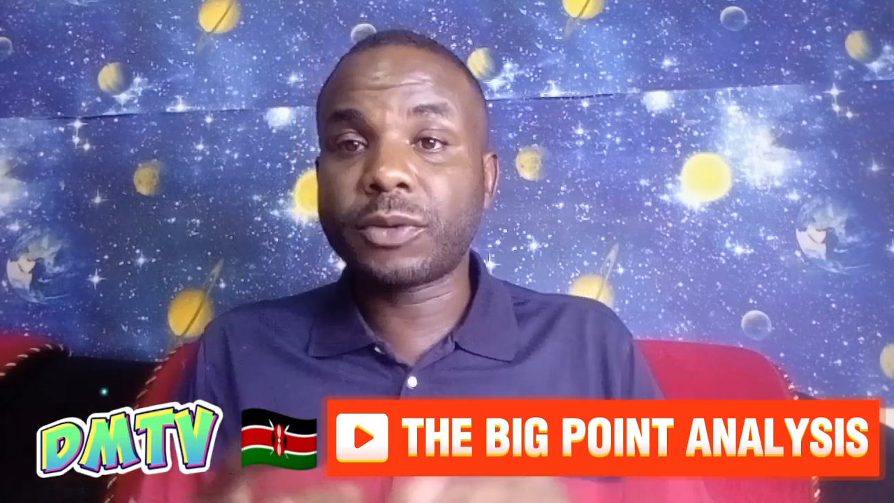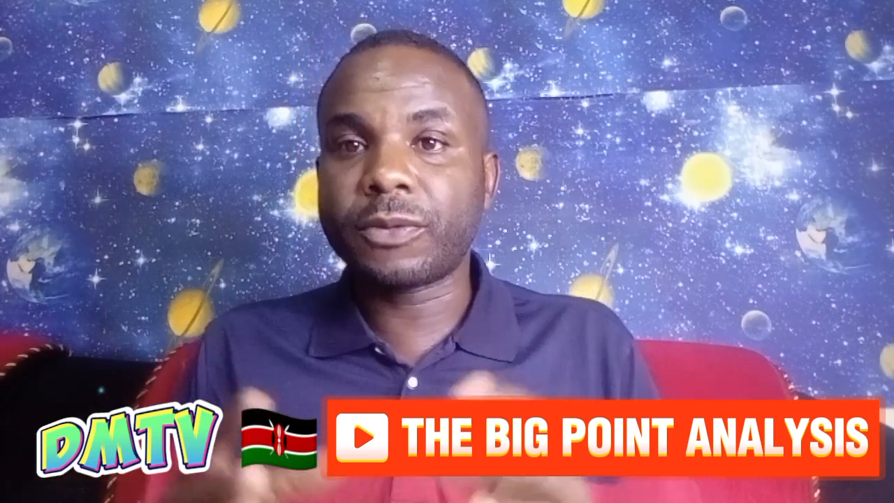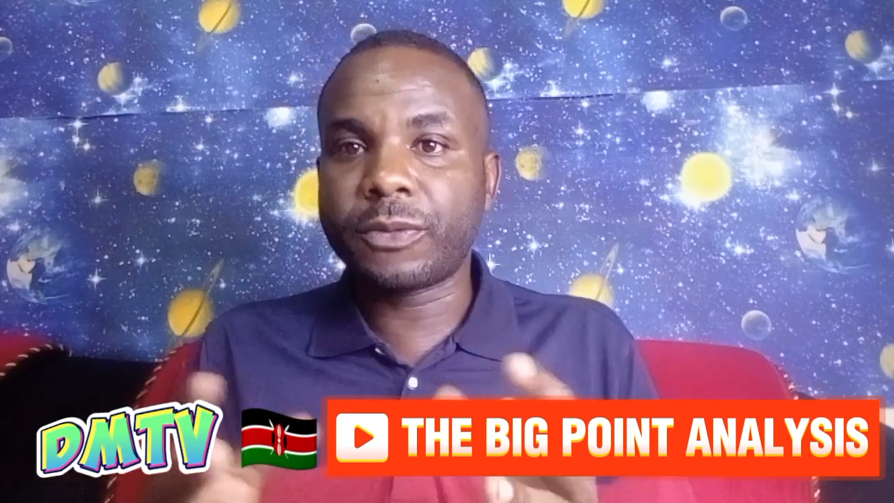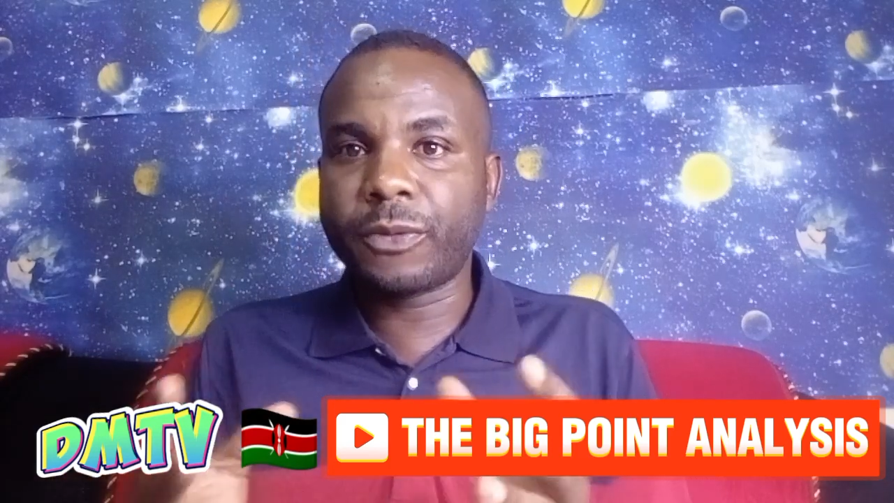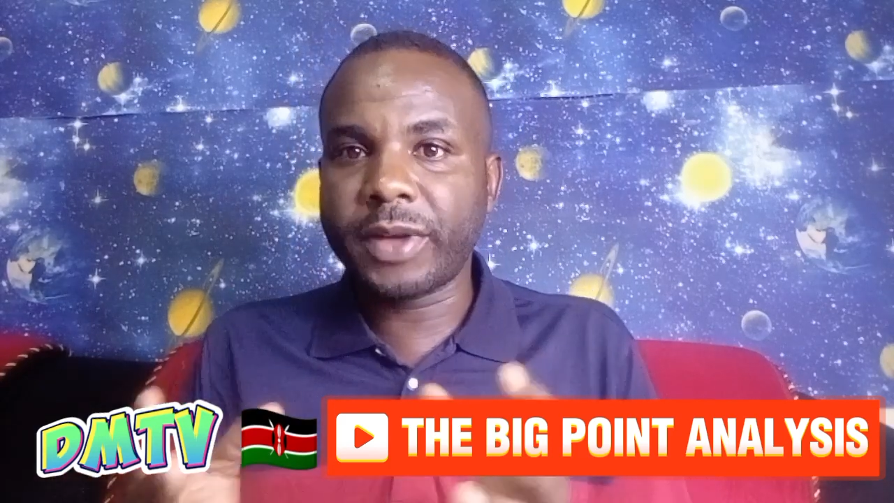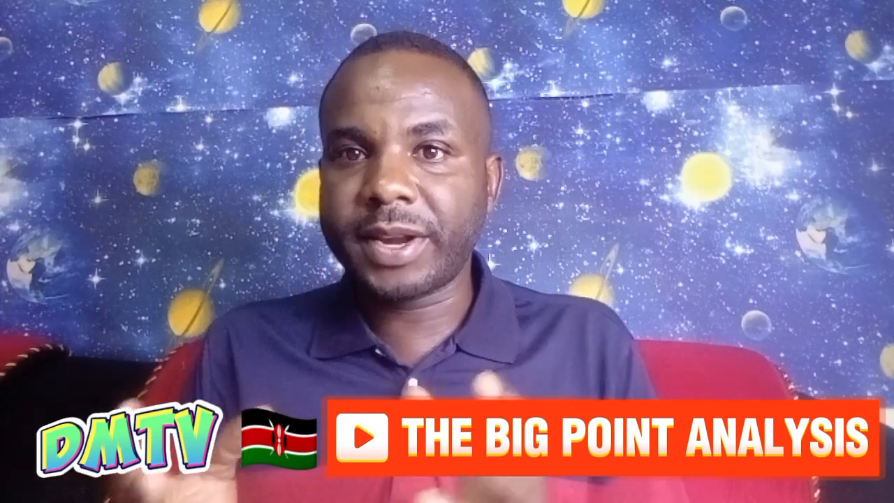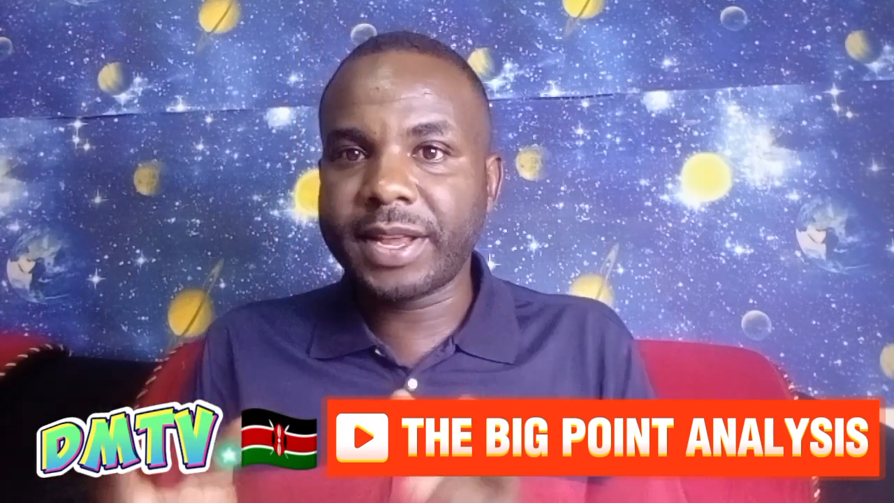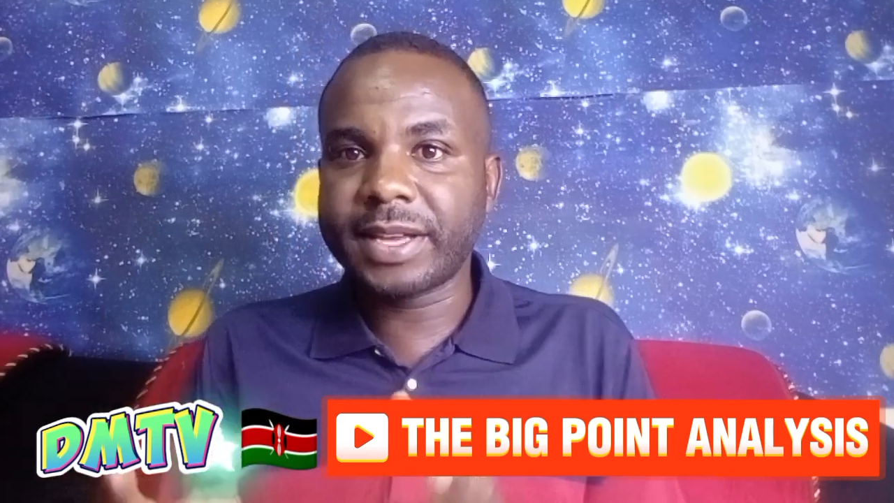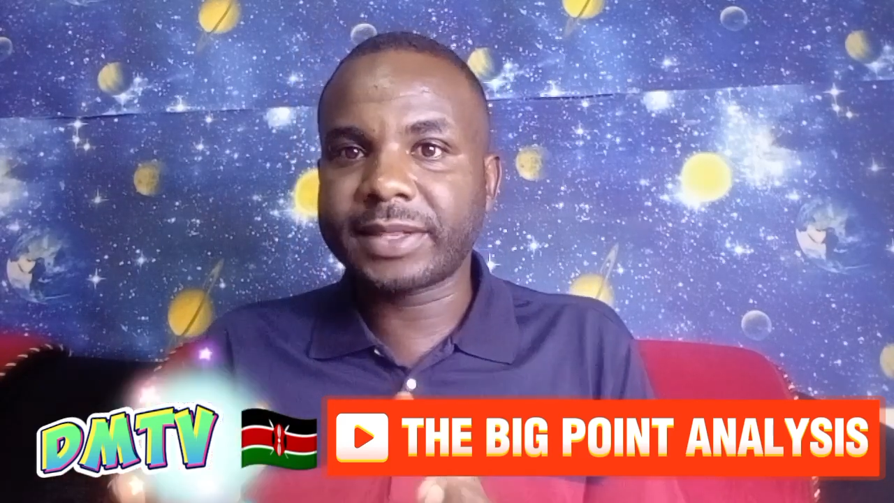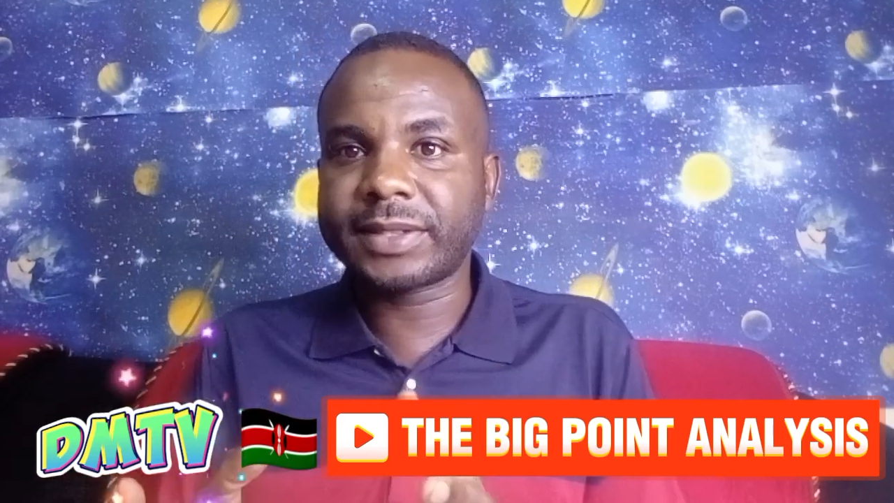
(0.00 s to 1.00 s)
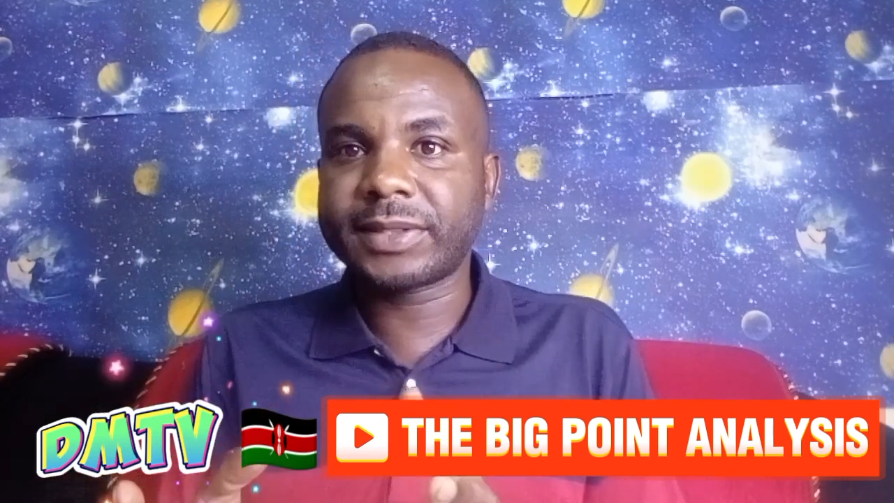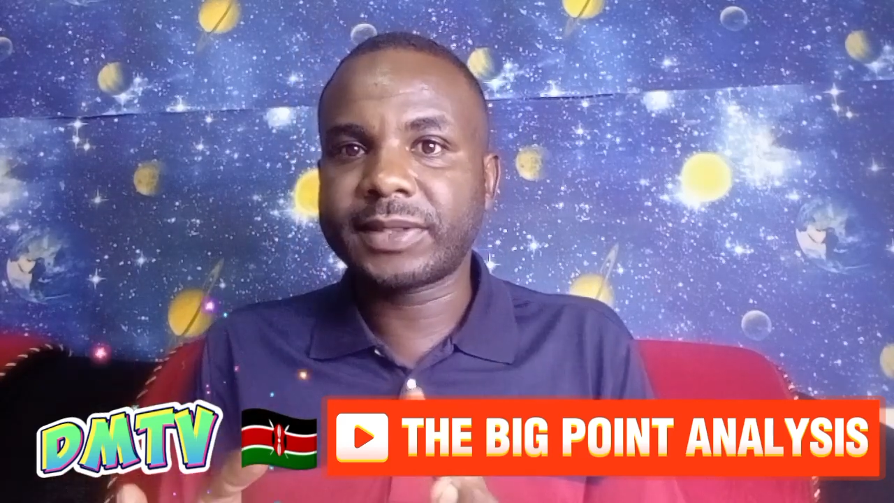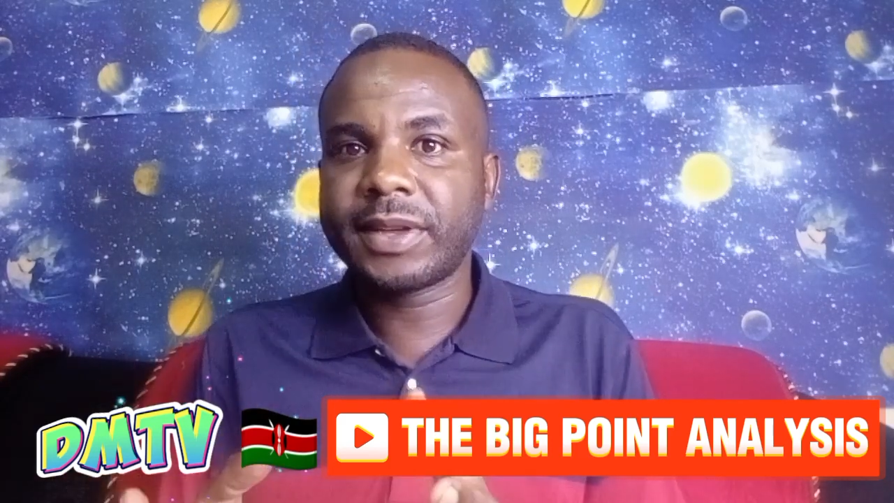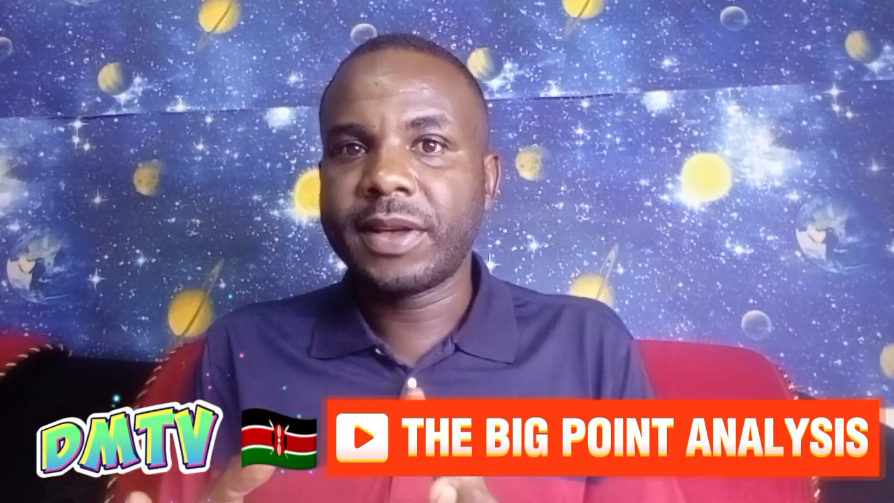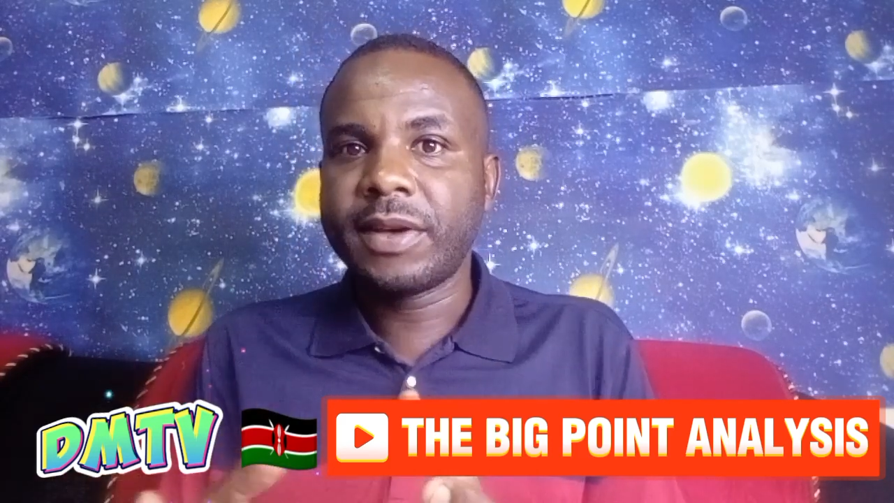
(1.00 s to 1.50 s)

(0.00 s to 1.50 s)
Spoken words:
of various